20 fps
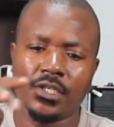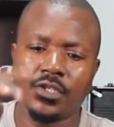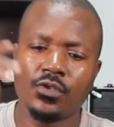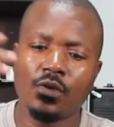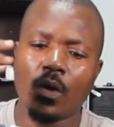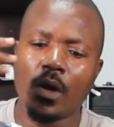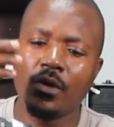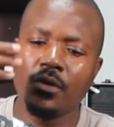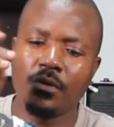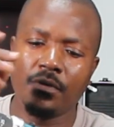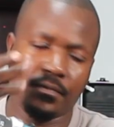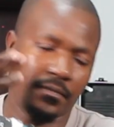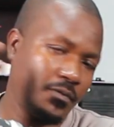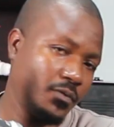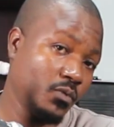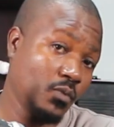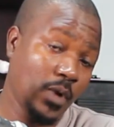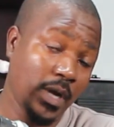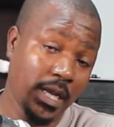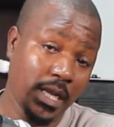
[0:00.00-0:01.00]
So if you
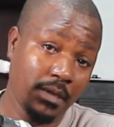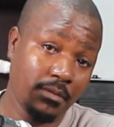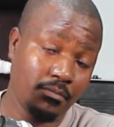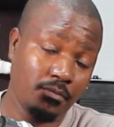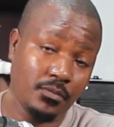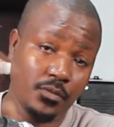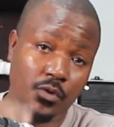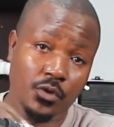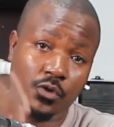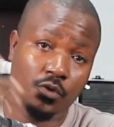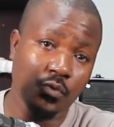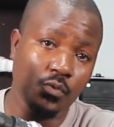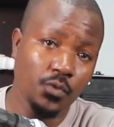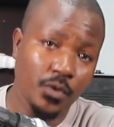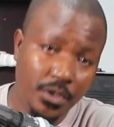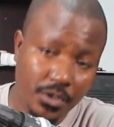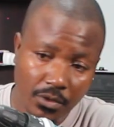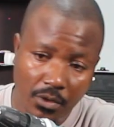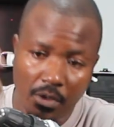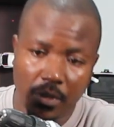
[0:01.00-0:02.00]
want to do
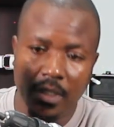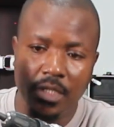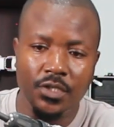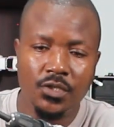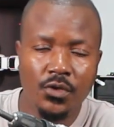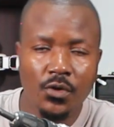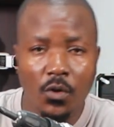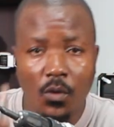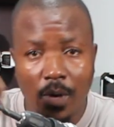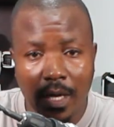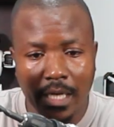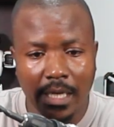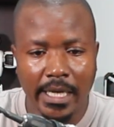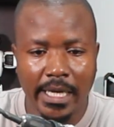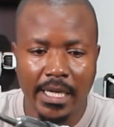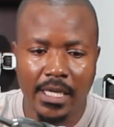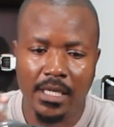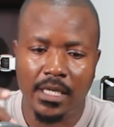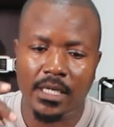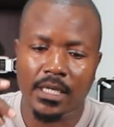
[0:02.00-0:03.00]
it on a slower
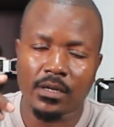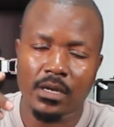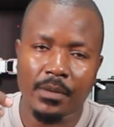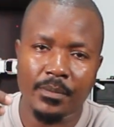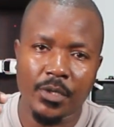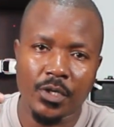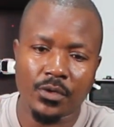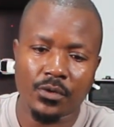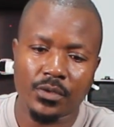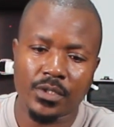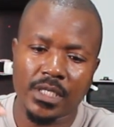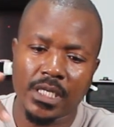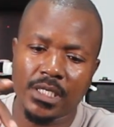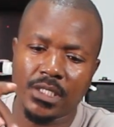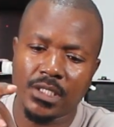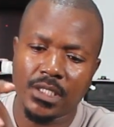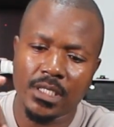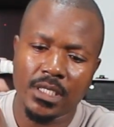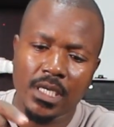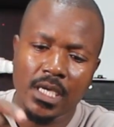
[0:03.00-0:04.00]

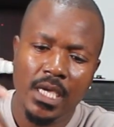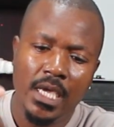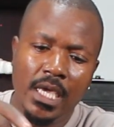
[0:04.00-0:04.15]
rotation,